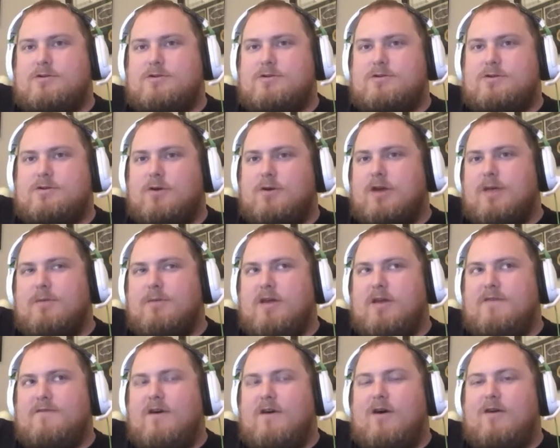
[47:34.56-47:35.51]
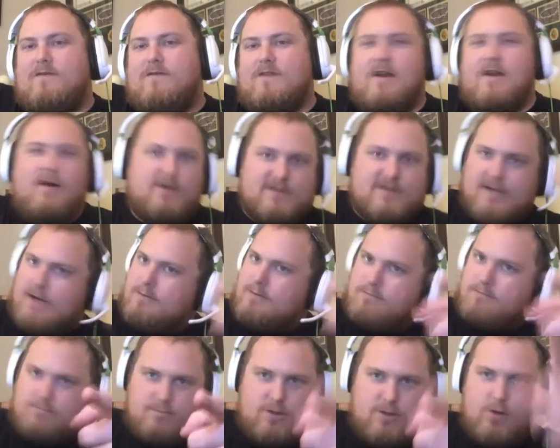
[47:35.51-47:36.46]
don't get me involved. And I was like,
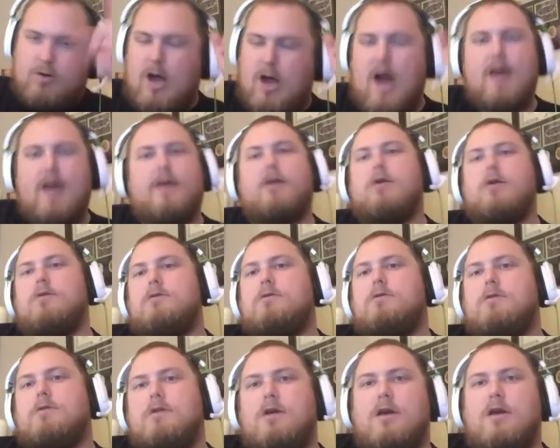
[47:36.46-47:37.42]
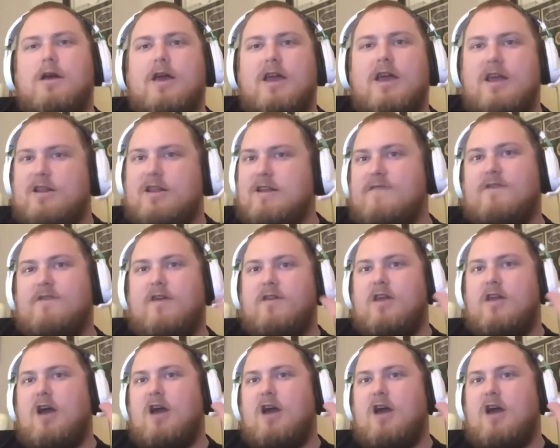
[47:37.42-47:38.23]
you got it, dude. He lived Man, on the